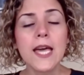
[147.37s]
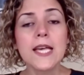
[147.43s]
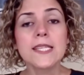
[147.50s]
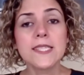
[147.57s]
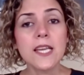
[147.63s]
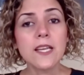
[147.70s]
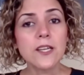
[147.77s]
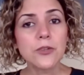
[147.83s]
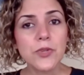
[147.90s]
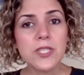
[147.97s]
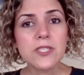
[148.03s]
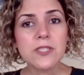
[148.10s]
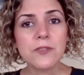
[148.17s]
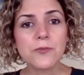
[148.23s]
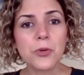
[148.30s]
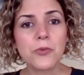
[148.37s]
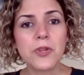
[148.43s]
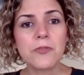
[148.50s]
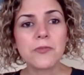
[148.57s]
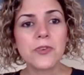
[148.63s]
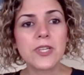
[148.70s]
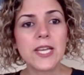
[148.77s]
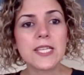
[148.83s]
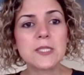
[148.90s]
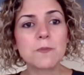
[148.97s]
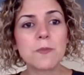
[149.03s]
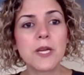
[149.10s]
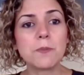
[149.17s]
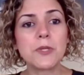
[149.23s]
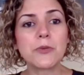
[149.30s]
Second reason for refinance
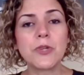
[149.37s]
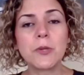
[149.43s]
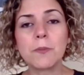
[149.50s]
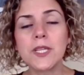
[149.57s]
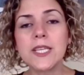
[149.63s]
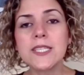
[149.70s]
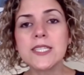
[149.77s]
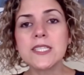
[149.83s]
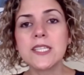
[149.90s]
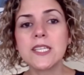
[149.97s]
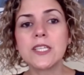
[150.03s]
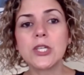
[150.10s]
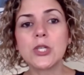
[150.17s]
might be replacing an